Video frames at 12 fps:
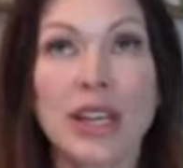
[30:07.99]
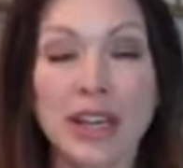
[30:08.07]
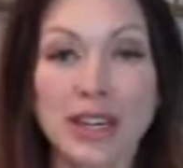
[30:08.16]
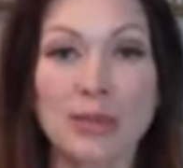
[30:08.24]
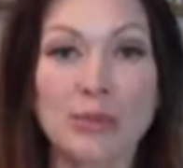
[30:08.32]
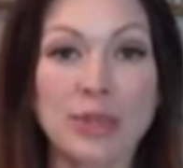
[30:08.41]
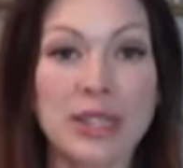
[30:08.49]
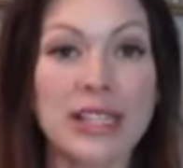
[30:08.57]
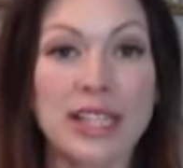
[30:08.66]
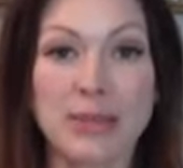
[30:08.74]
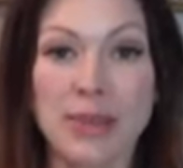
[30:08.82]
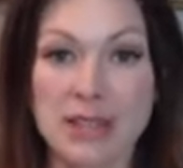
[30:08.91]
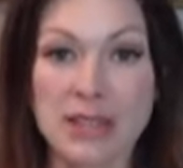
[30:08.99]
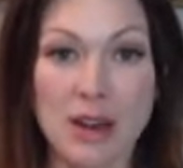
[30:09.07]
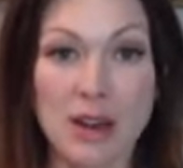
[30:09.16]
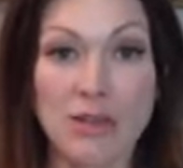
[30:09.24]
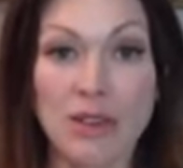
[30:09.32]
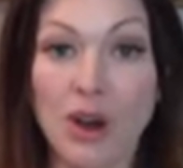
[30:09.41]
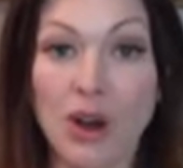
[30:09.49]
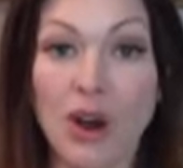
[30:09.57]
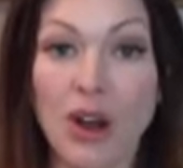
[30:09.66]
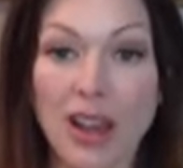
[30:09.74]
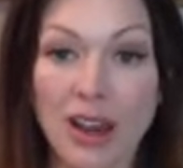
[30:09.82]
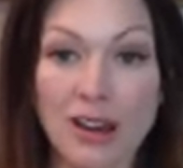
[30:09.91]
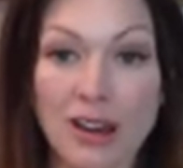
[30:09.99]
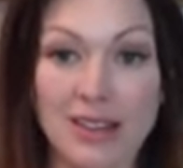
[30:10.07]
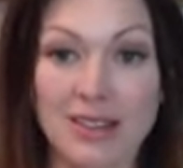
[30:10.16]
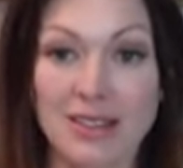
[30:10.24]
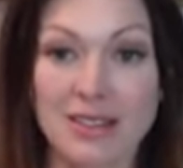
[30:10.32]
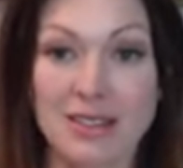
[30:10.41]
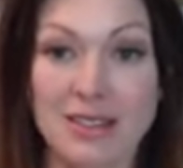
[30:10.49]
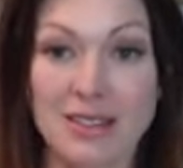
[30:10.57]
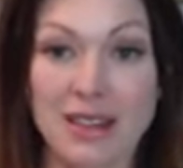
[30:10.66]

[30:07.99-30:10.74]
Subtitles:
and completely myself in all areas.